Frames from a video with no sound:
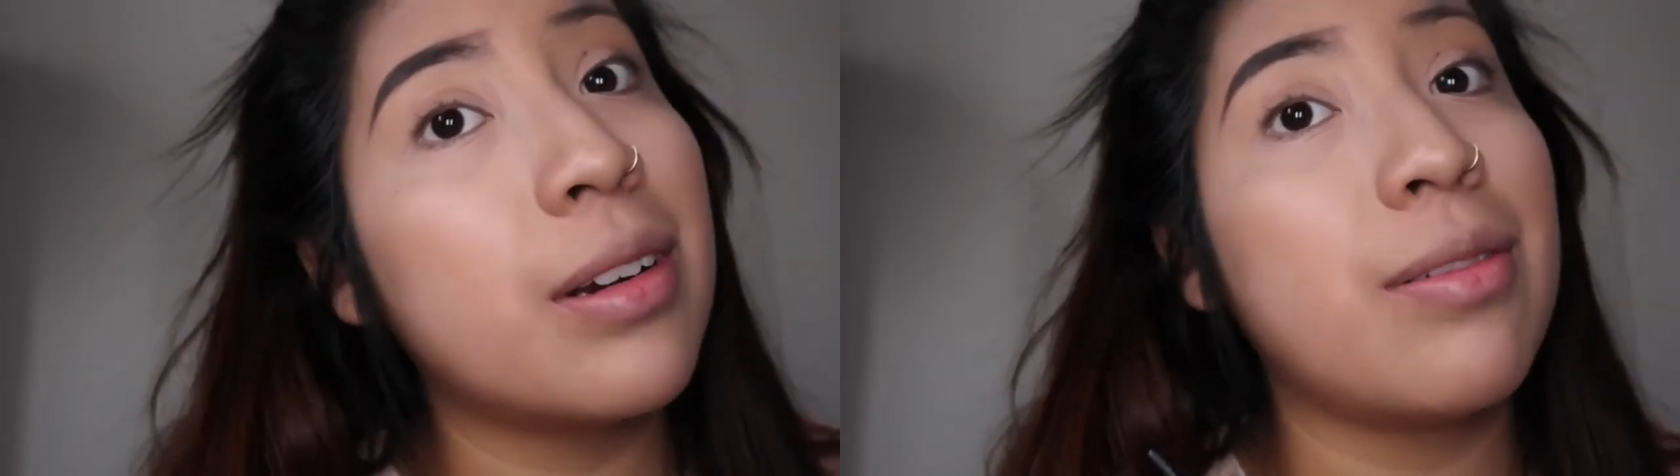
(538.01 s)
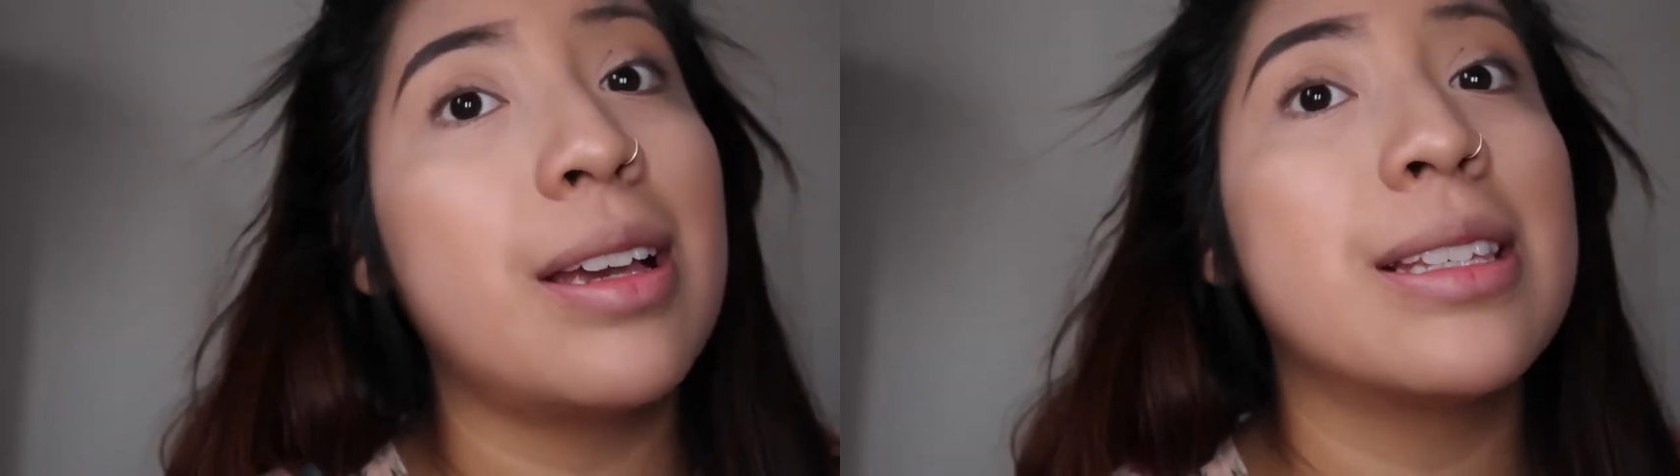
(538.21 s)

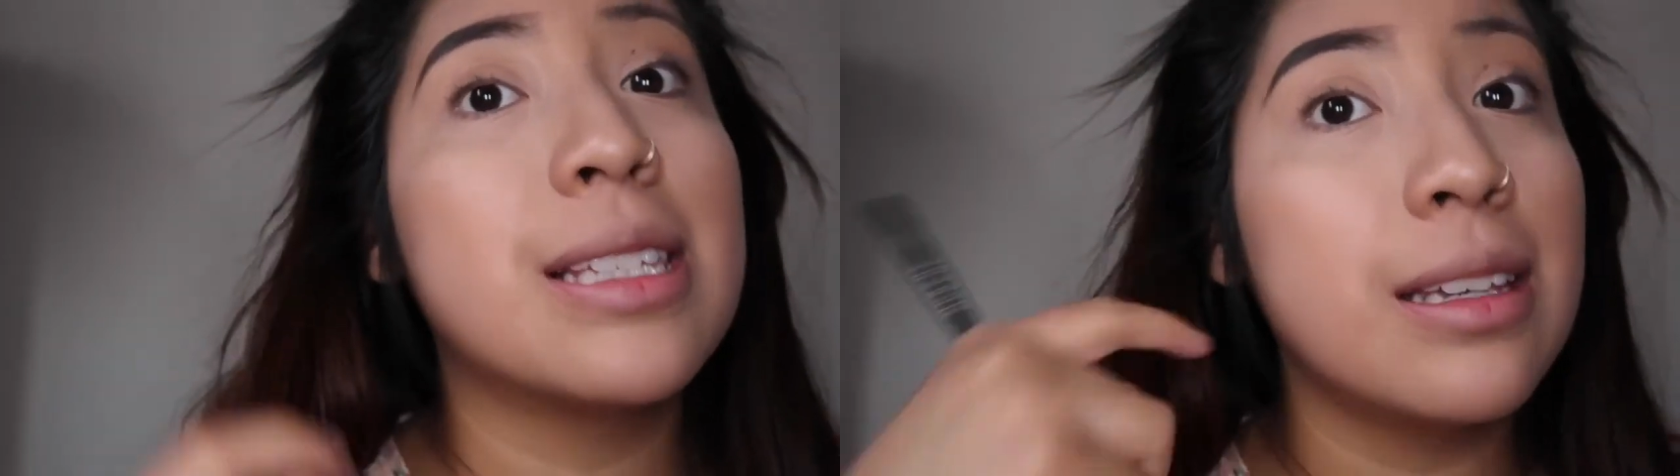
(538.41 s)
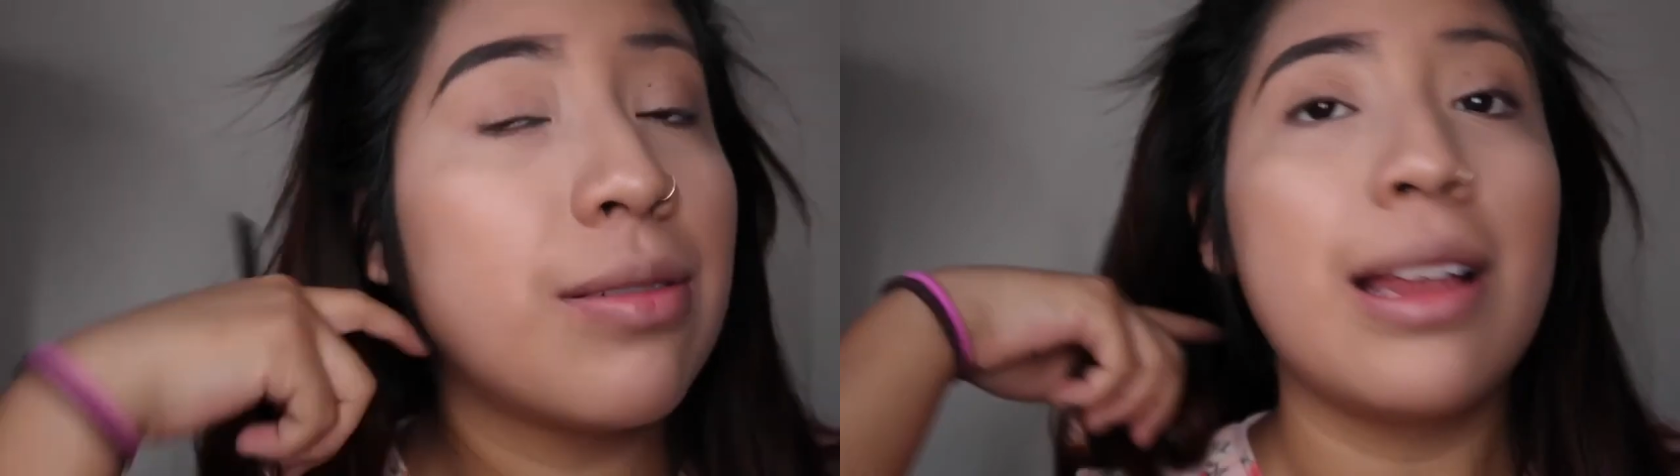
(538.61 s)
and
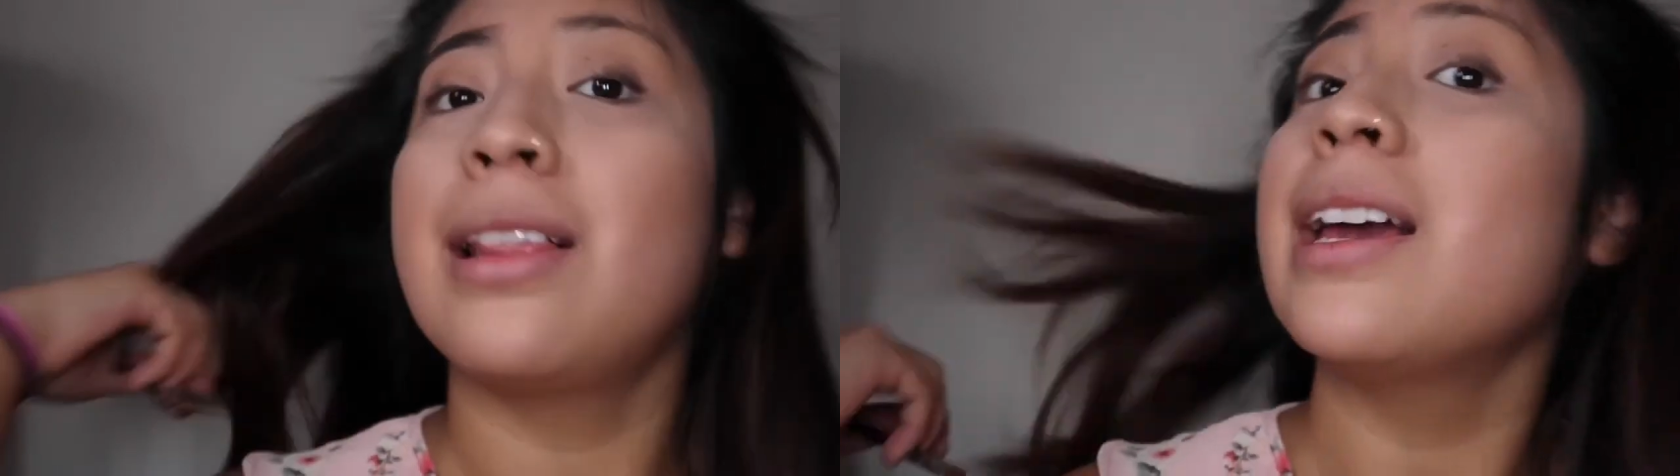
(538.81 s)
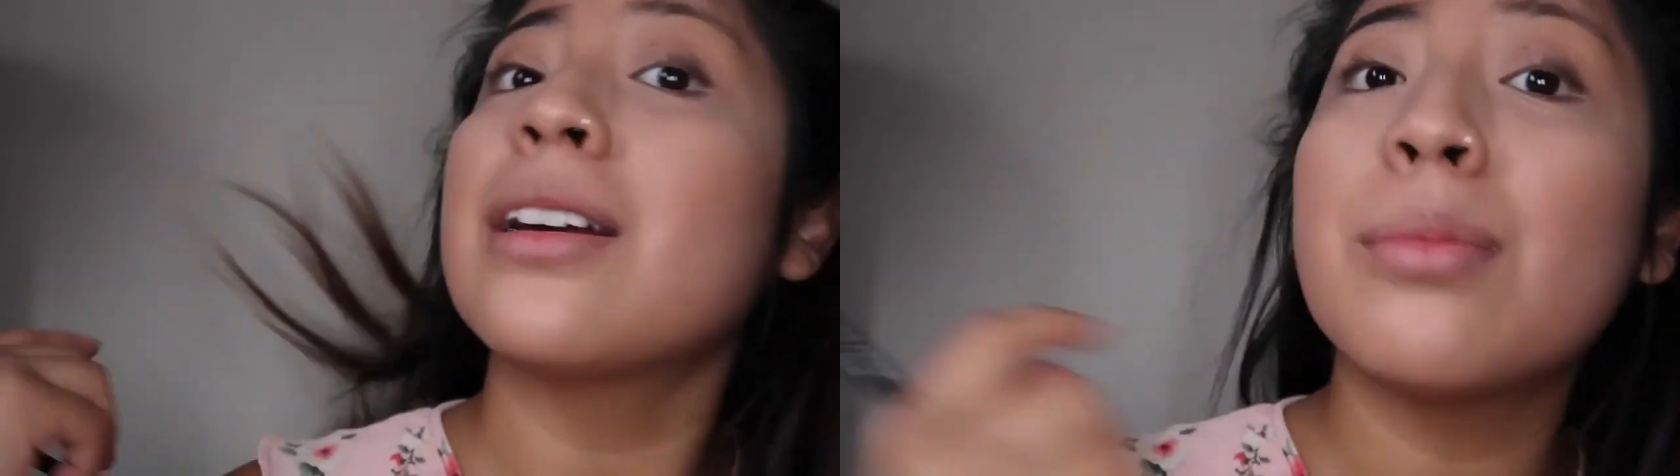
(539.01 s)
see if I
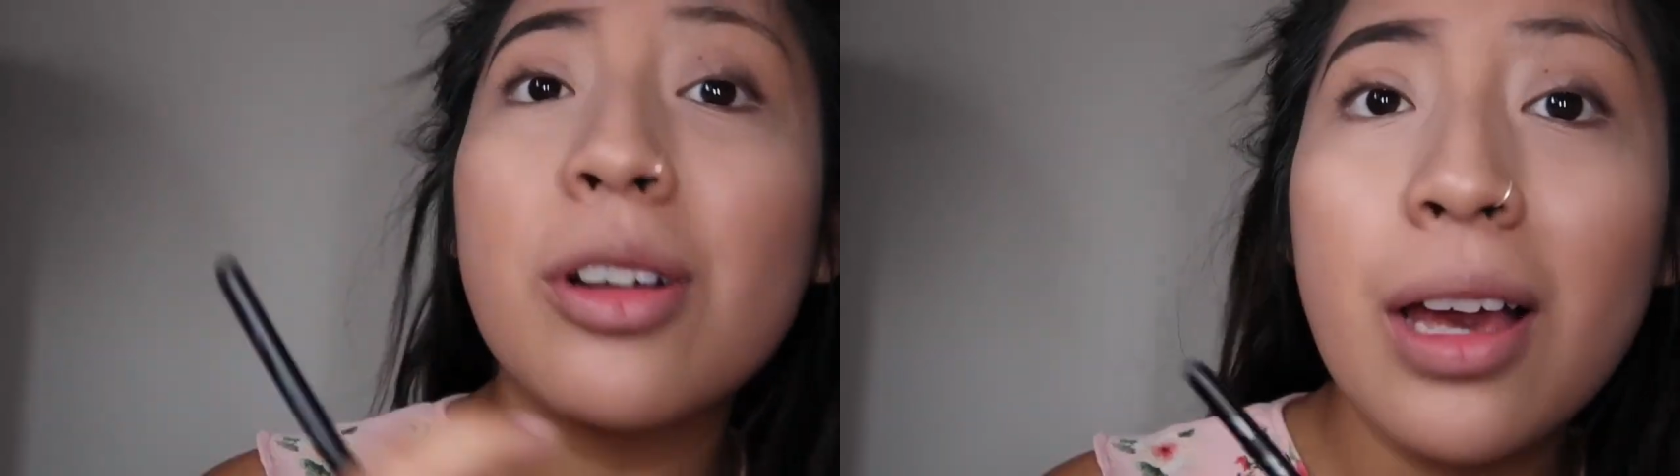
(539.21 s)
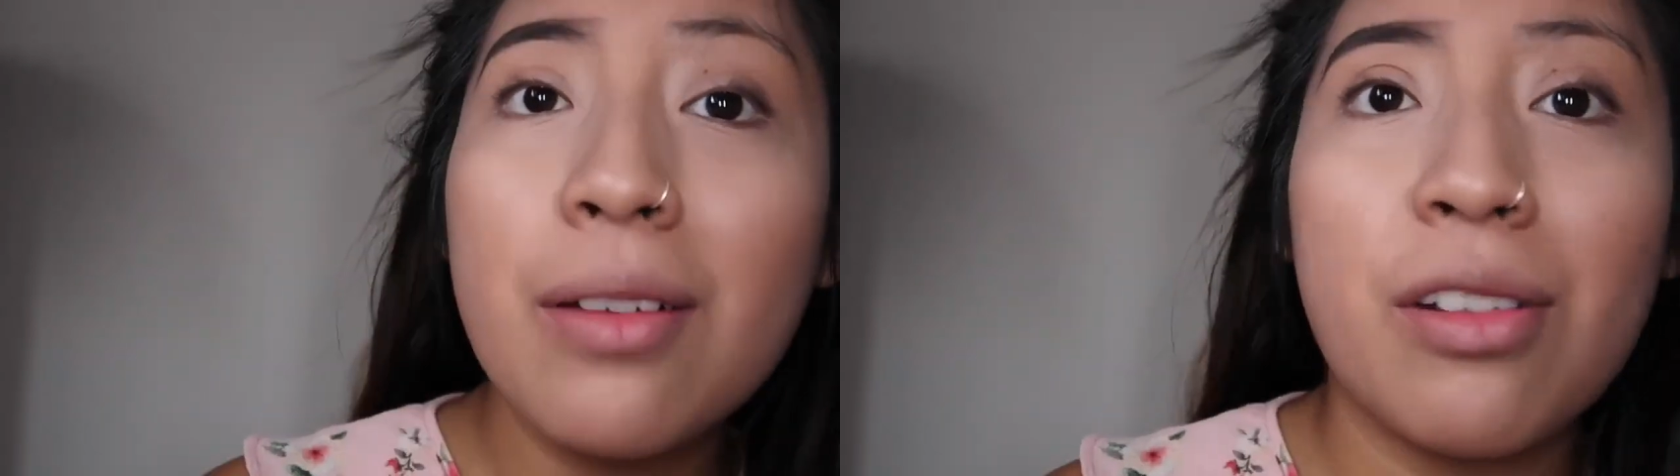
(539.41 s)
like them or not,